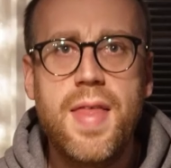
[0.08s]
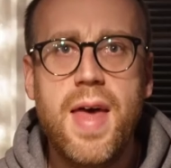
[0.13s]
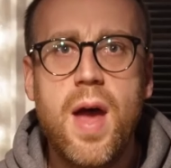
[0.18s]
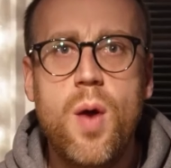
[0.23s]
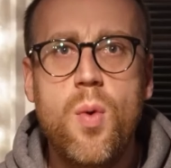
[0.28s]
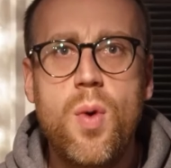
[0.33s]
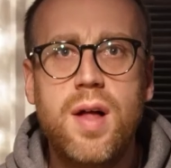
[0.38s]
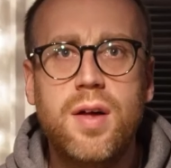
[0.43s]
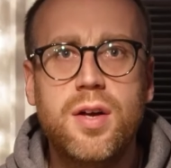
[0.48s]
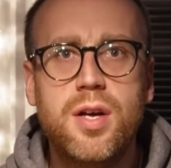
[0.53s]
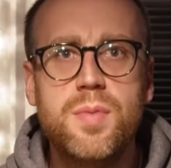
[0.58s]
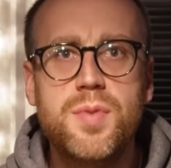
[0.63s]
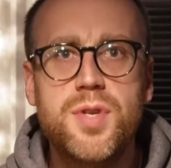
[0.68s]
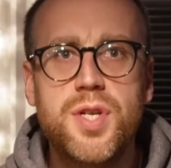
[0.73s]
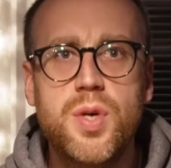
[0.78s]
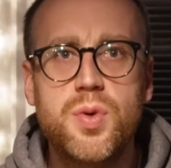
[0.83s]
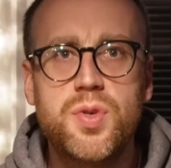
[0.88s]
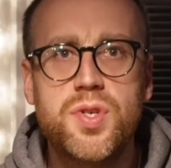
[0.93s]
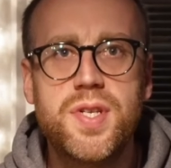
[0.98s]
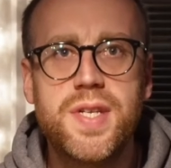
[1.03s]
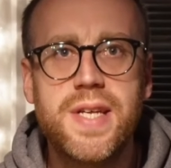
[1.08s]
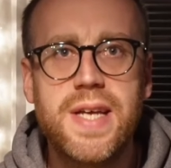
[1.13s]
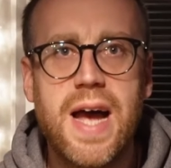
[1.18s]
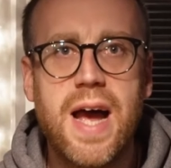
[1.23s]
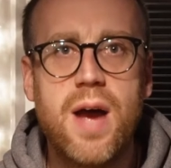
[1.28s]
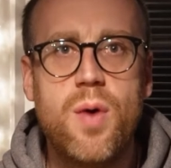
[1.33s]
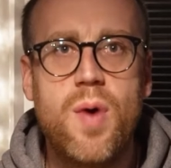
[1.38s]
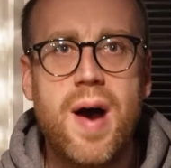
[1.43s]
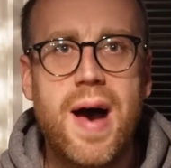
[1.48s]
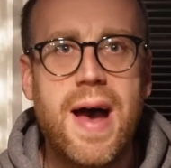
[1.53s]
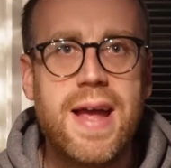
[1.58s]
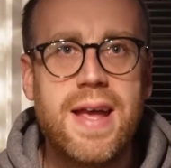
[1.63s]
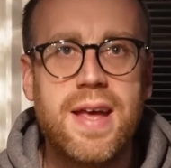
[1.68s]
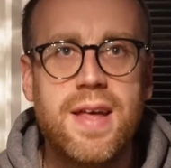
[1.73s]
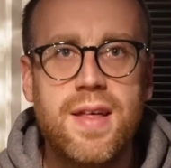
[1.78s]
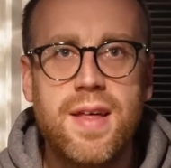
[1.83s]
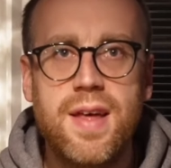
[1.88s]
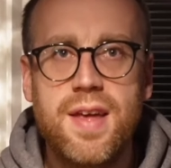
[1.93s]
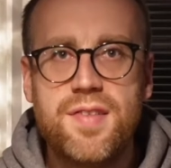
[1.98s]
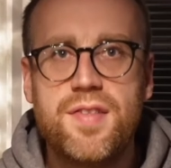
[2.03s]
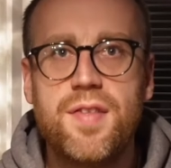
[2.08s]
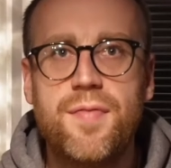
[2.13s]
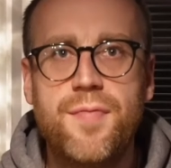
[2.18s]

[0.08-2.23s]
there, welcome to Huson DIY. It's the